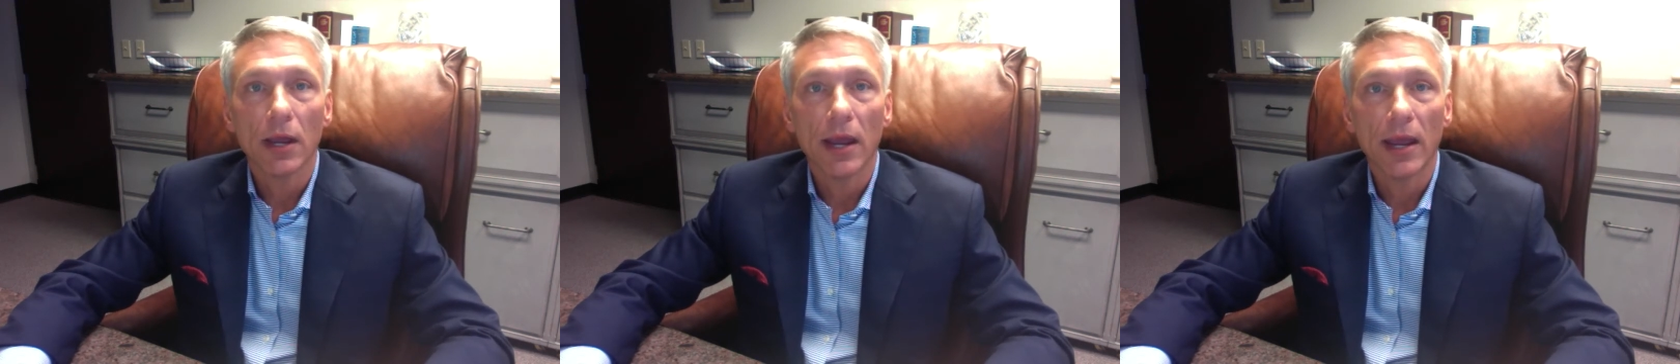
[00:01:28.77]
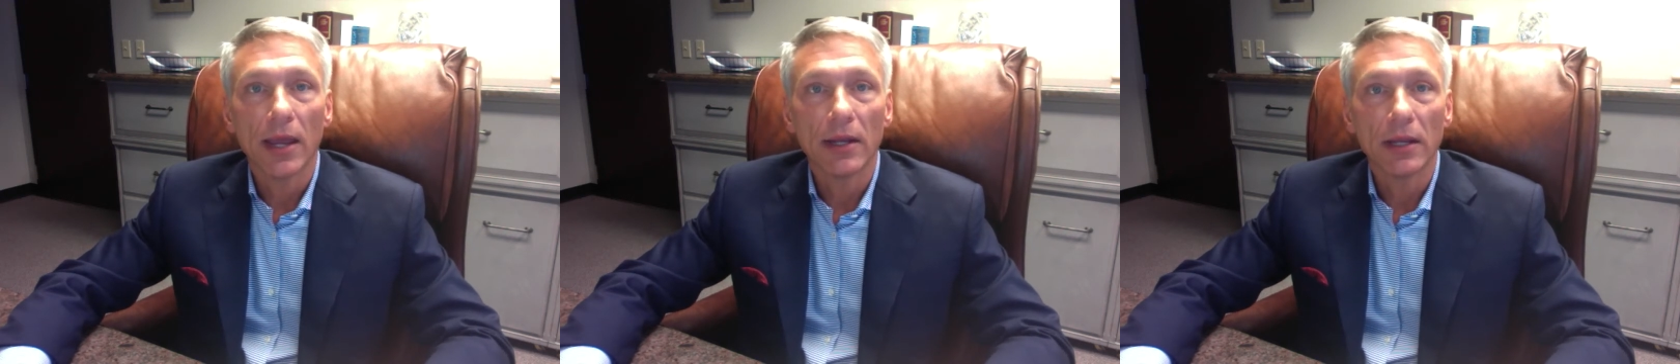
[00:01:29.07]

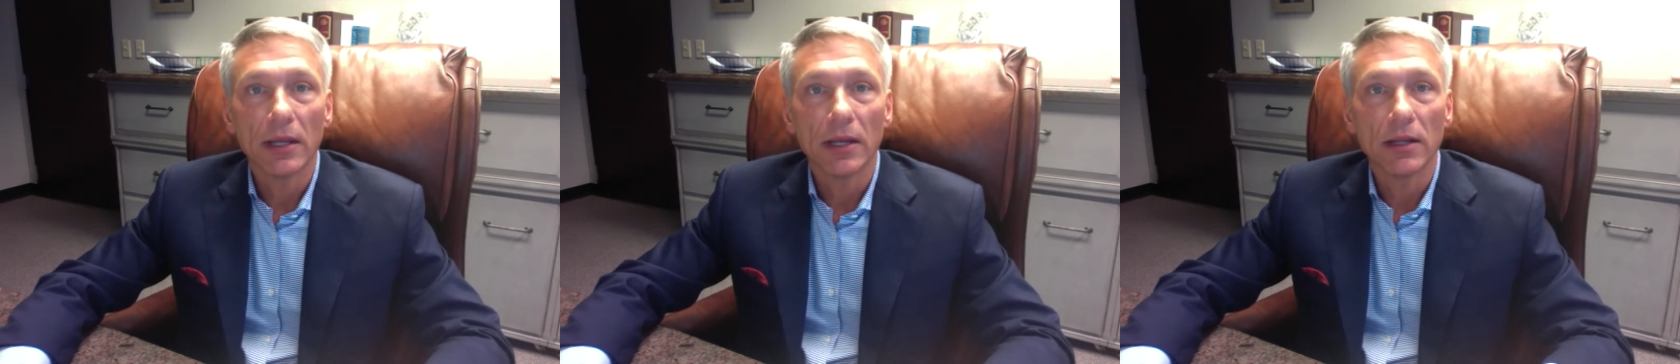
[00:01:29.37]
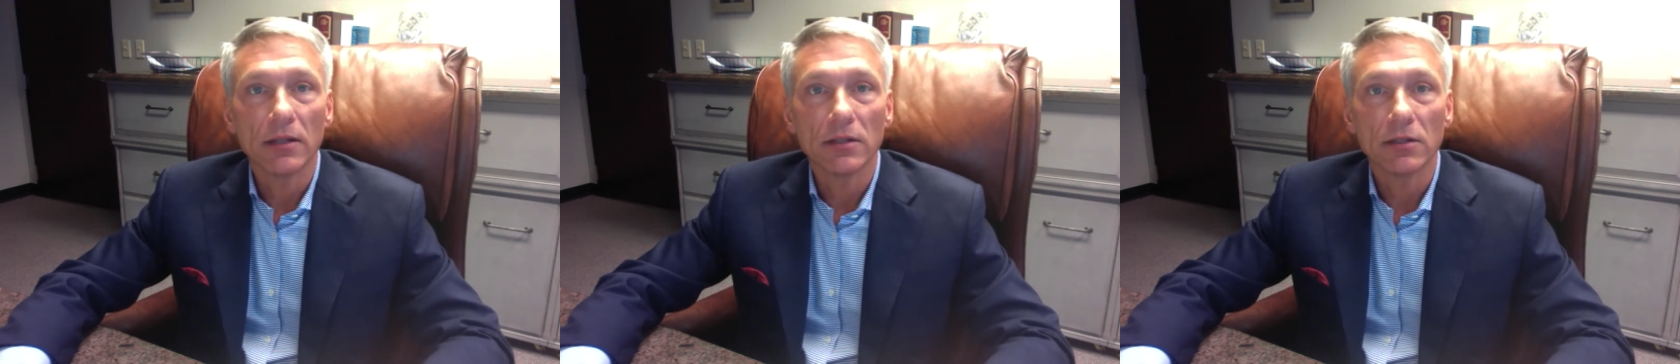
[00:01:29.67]
and it
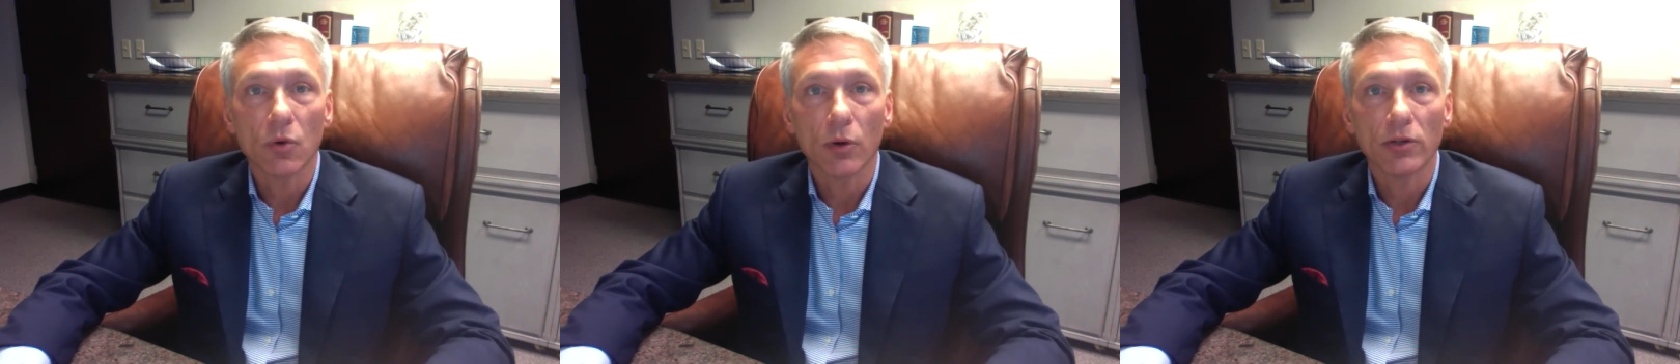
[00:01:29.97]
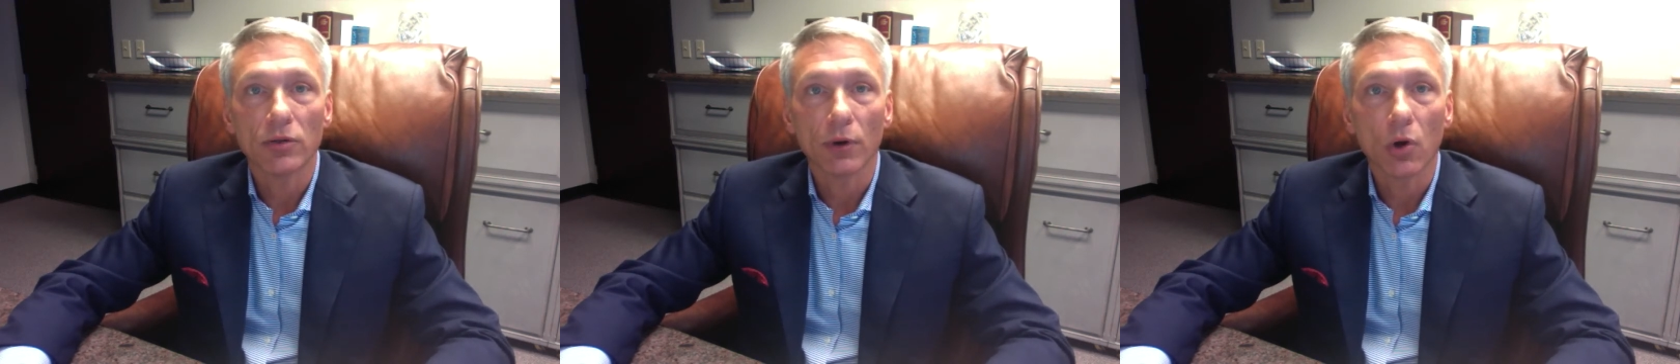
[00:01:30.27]
is going
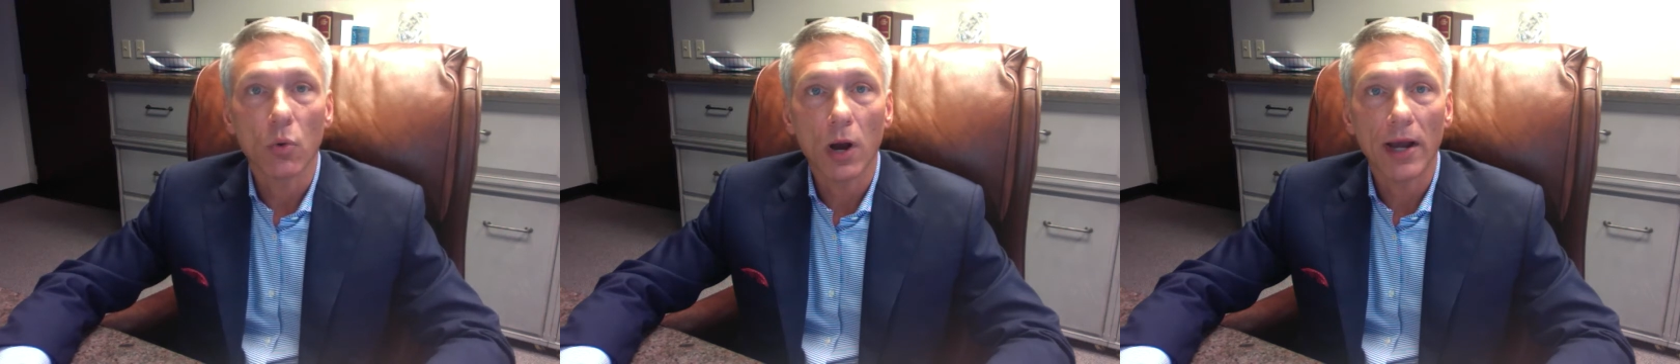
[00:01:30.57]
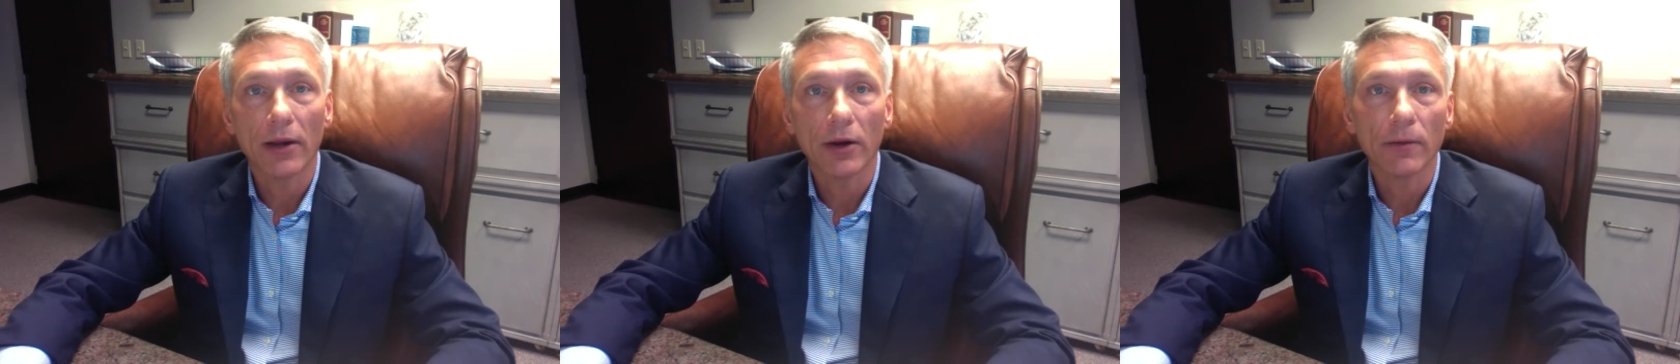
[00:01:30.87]
to
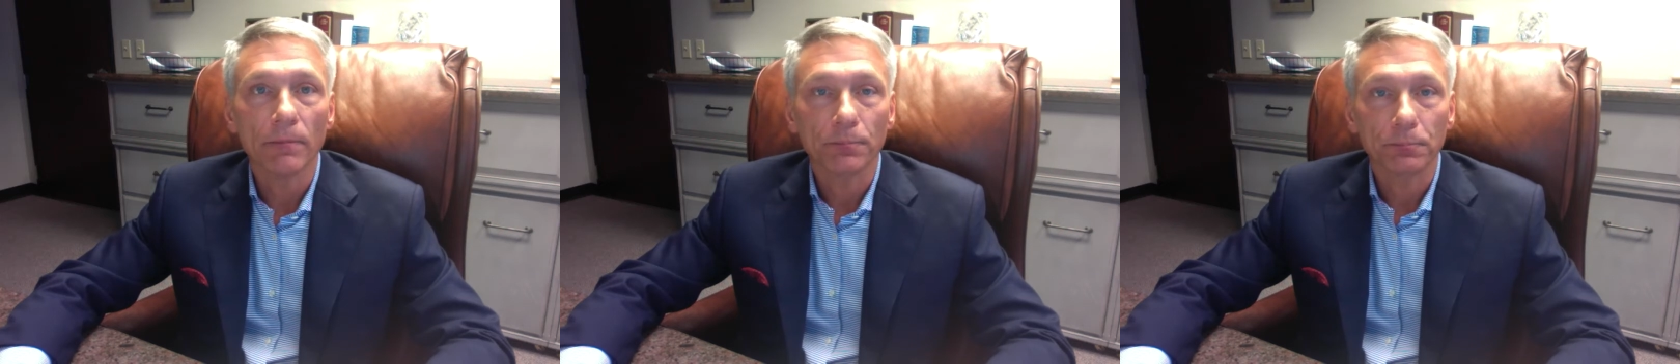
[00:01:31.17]
require